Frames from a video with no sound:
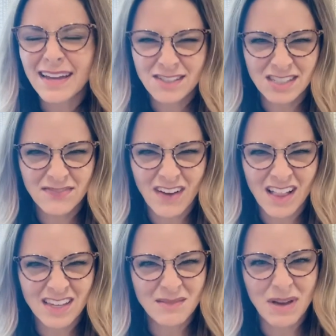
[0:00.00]
actually
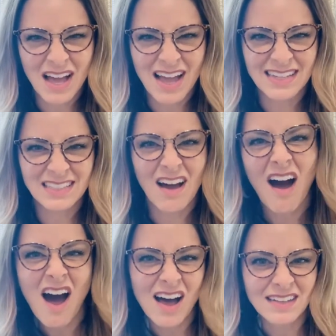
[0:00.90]
falling behind
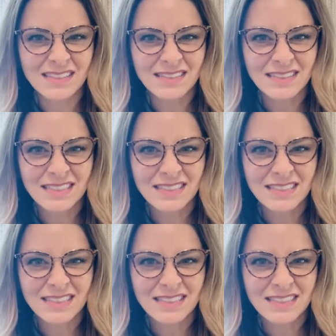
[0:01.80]
on?